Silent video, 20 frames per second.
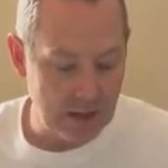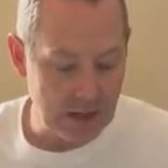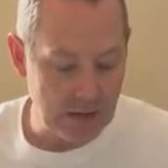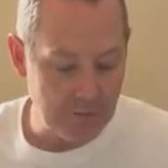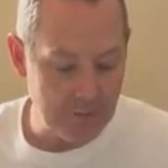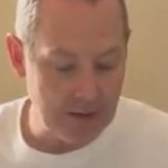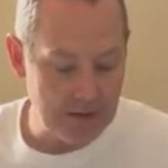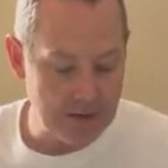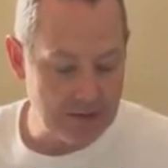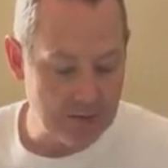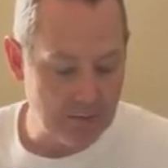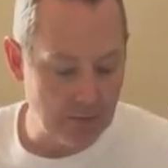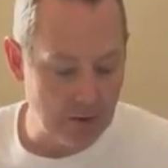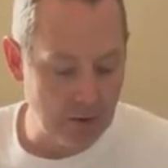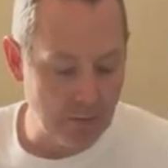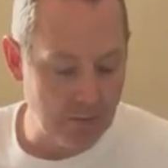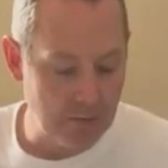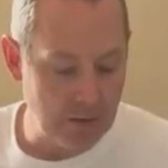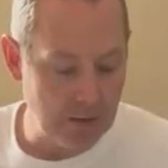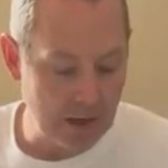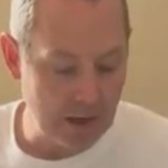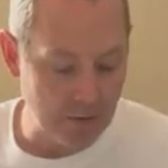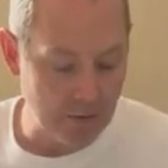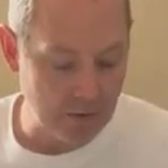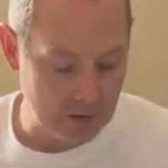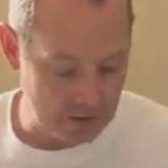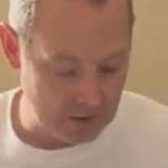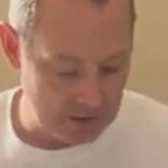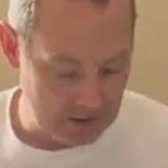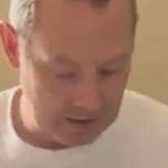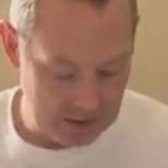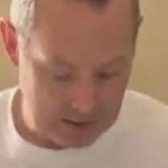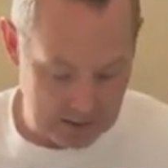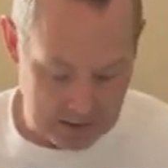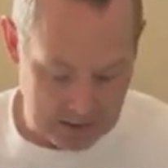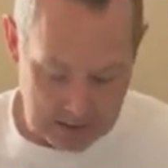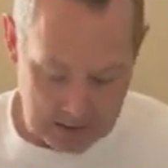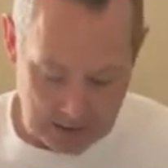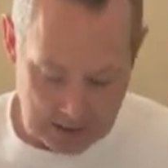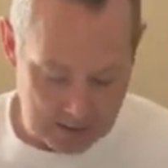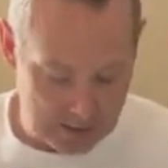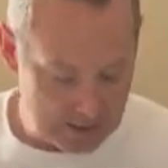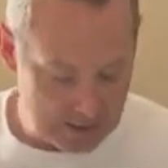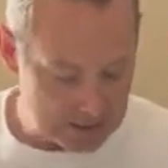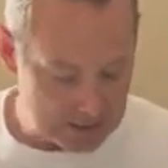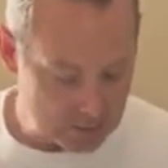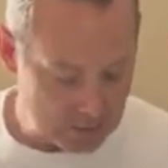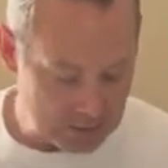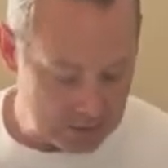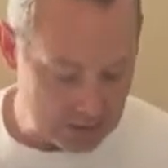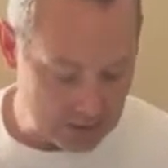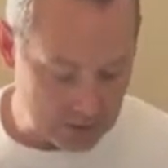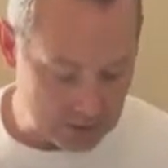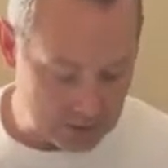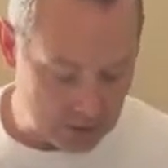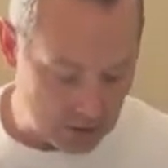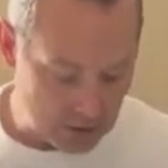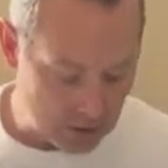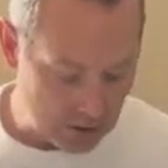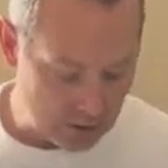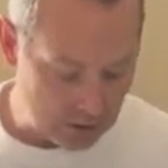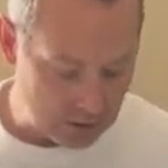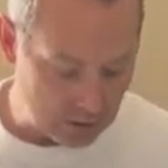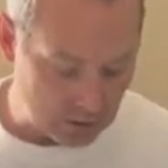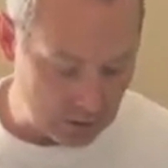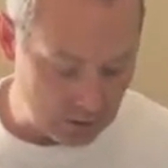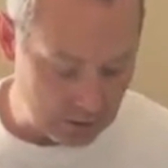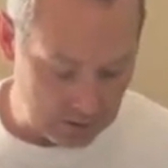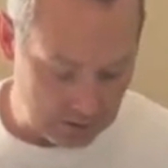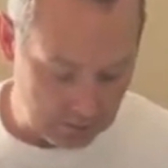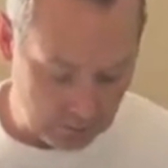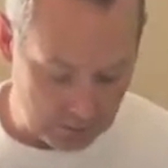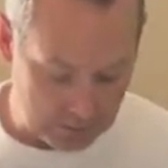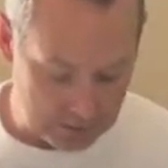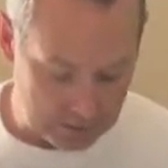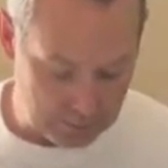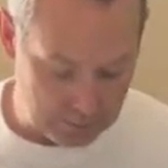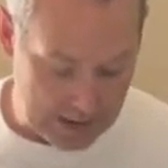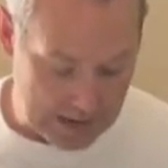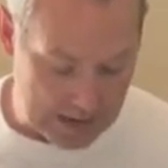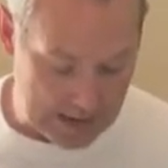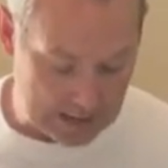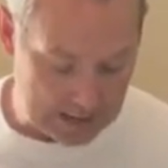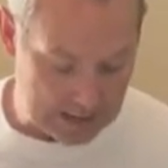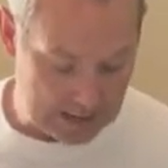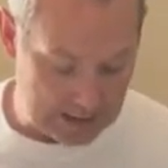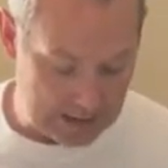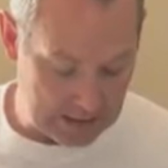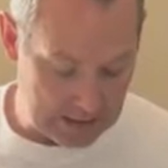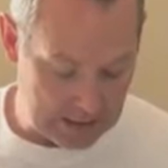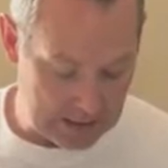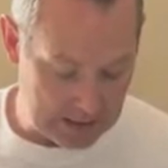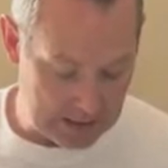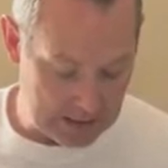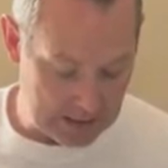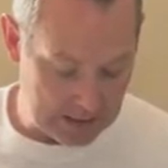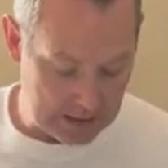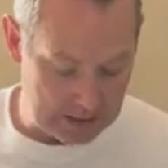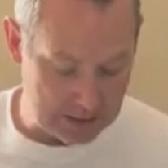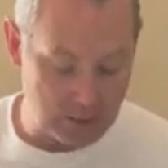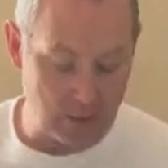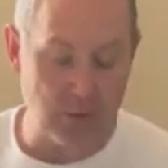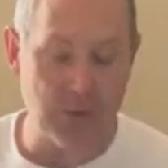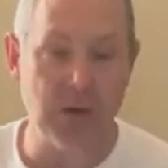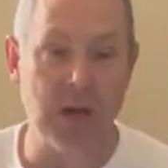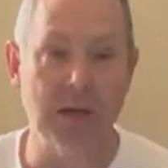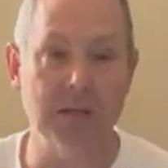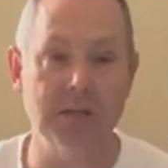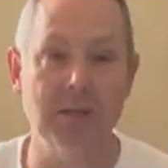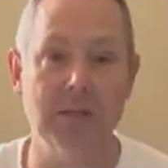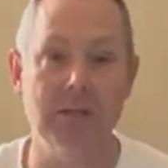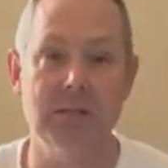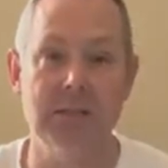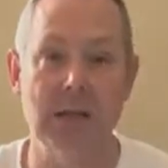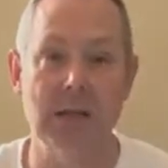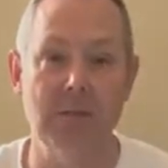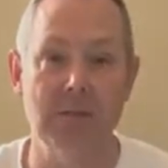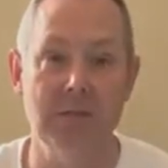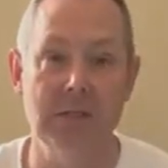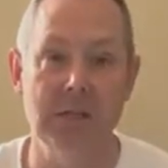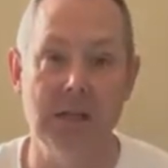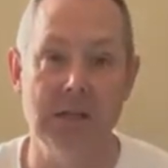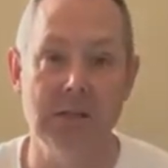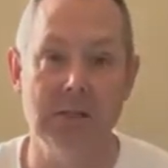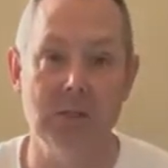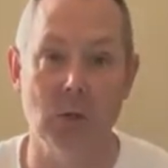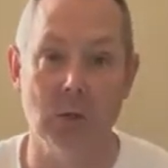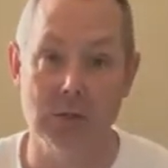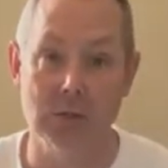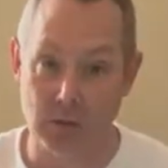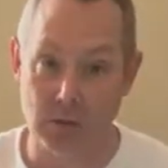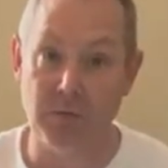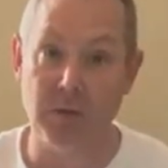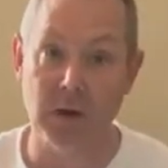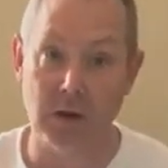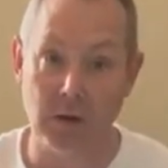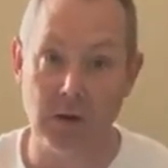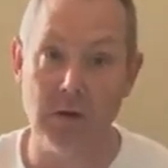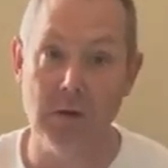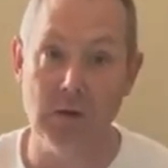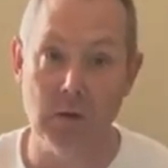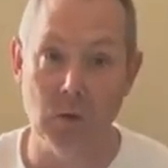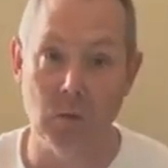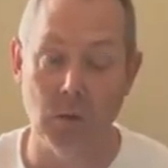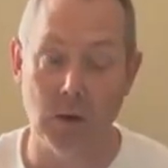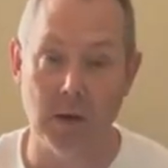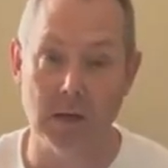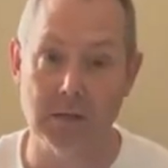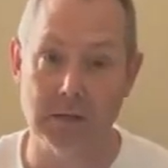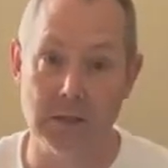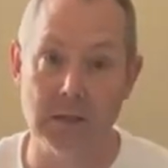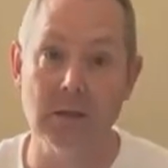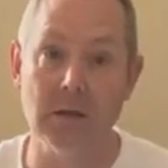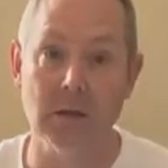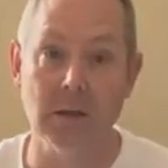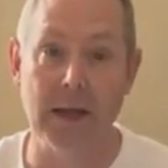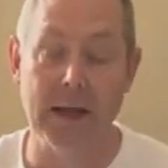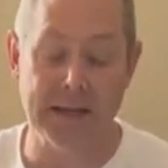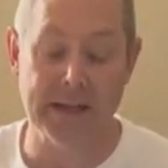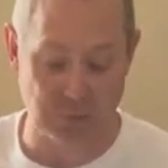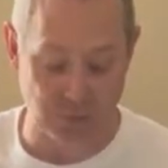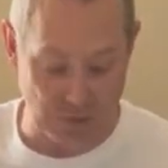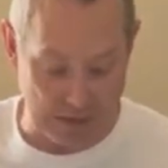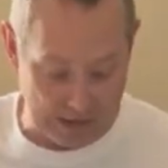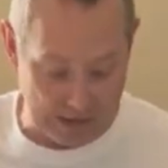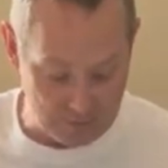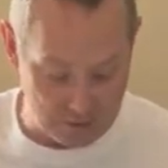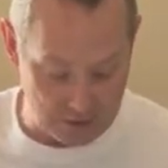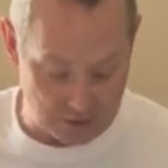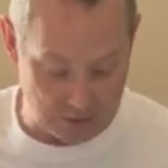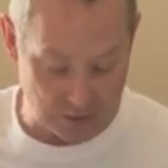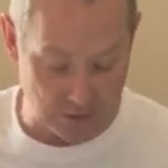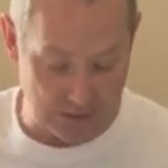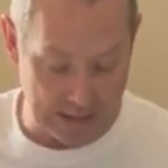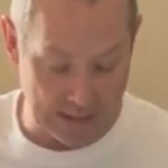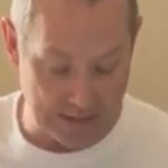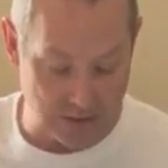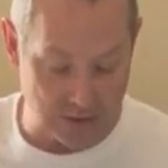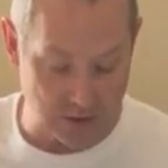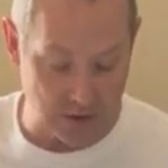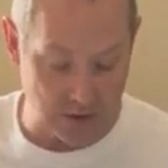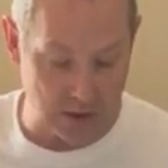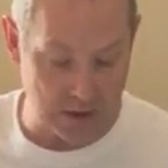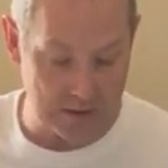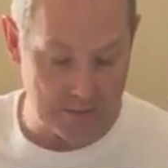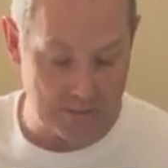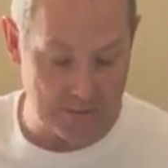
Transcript: Isabel Bauer. And this research article was back in 2017, so it's a fairly new one. It's in the last 5 years, so that's good.